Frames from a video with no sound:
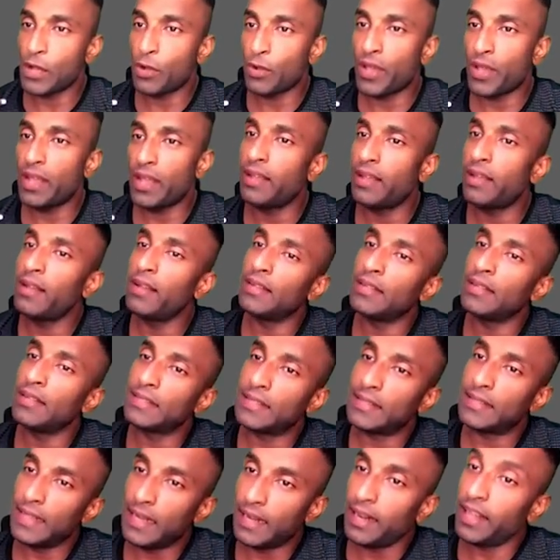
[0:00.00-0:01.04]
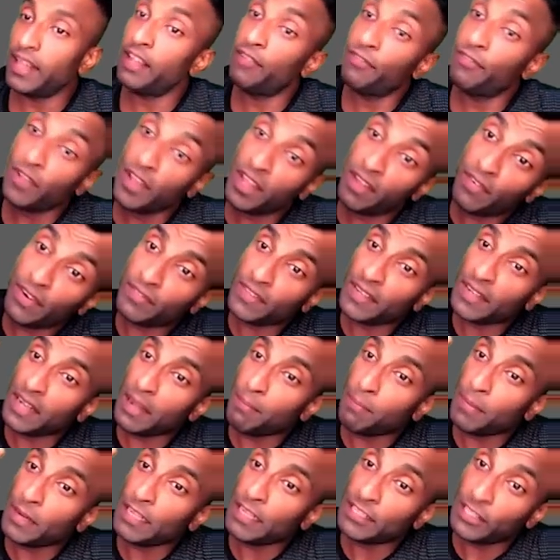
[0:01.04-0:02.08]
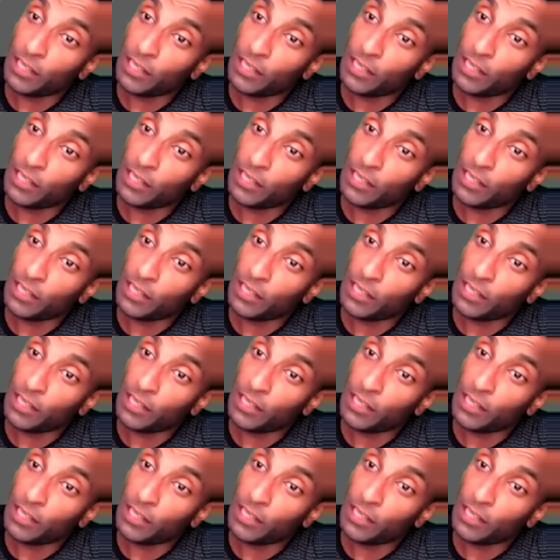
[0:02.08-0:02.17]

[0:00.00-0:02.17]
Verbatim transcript: okay, still, if even if the company